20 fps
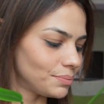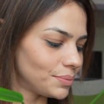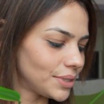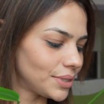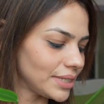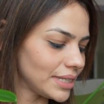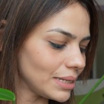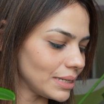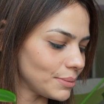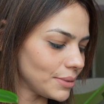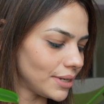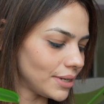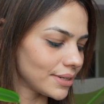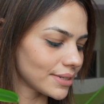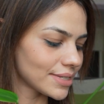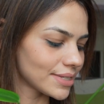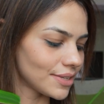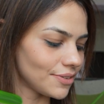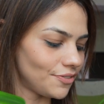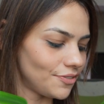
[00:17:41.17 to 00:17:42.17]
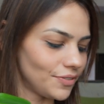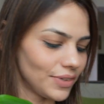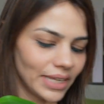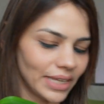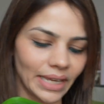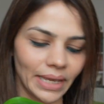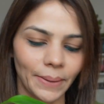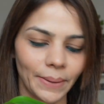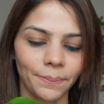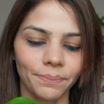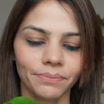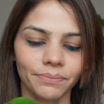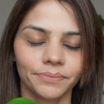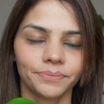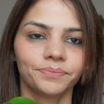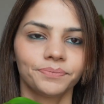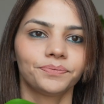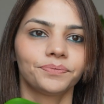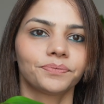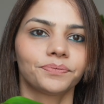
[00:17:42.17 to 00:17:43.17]
Birdie Marks
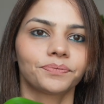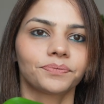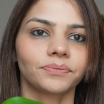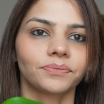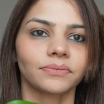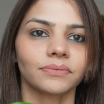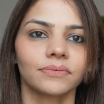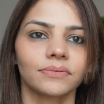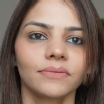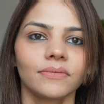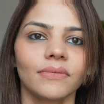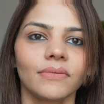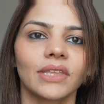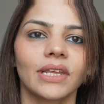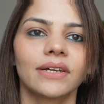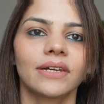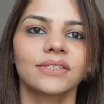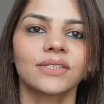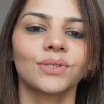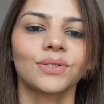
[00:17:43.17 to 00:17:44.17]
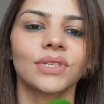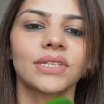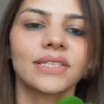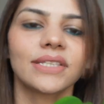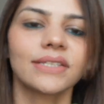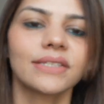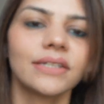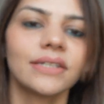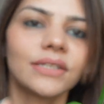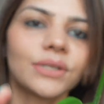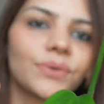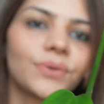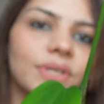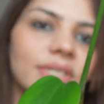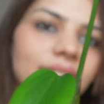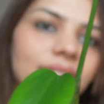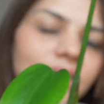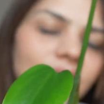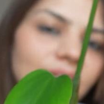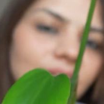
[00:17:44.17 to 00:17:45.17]
Flame. So this is the
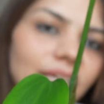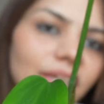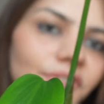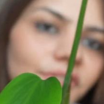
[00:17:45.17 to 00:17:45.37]
newest